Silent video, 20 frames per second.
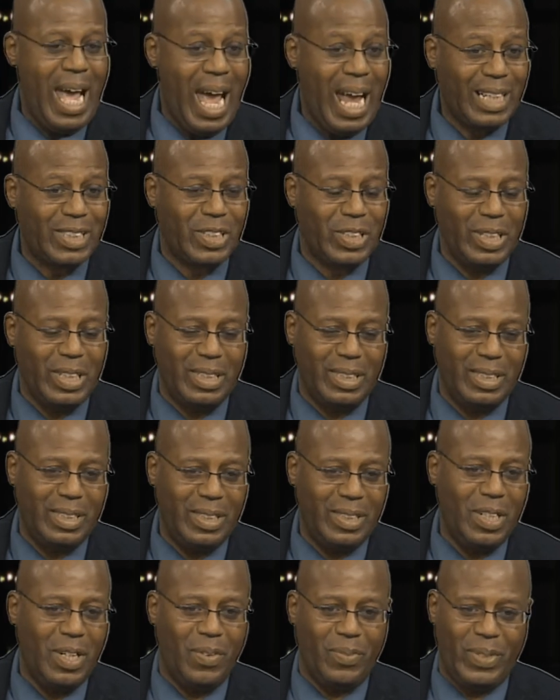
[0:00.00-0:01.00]
action,
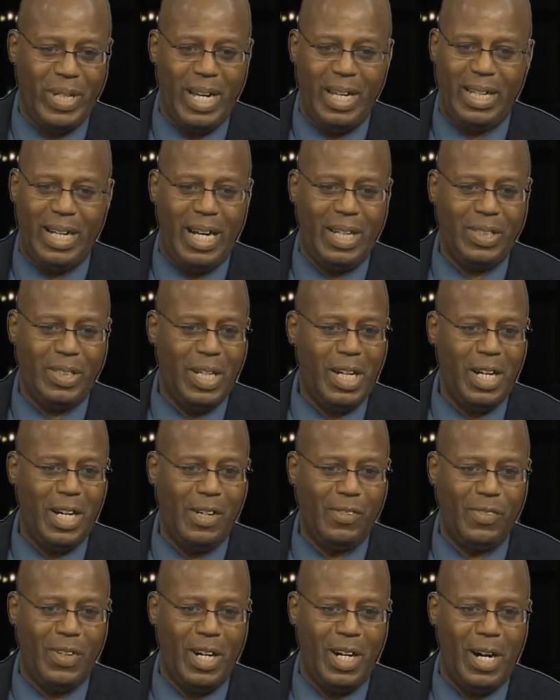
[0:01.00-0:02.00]
you know, that I
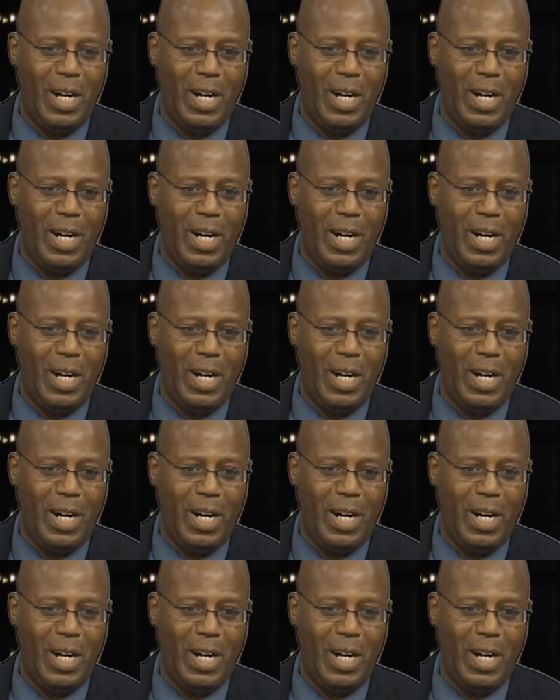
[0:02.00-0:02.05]
love